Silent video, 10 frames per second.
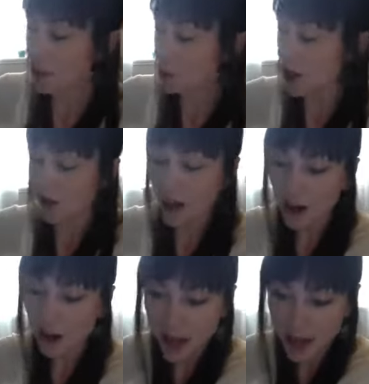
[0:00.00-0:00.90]
we have
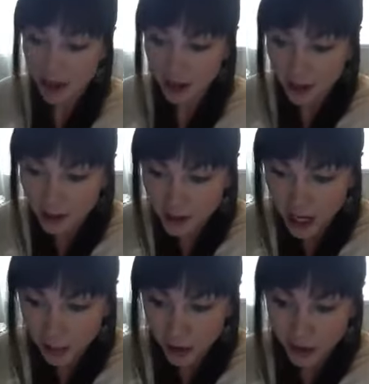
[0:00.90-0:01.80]
aromatic,
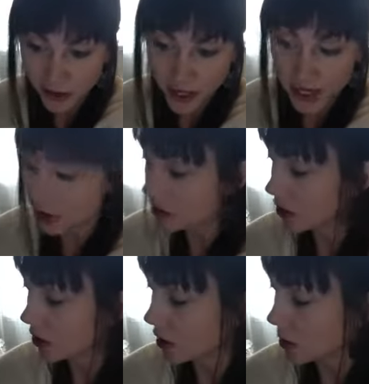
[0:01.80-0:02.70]
topical, and
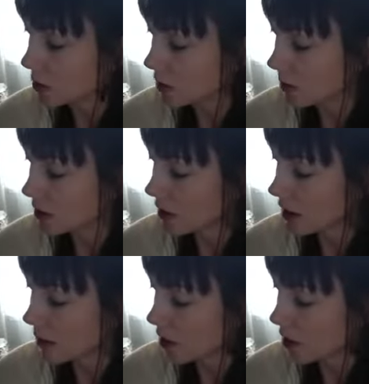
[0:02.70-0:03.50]
internal use, which I'm going to talk about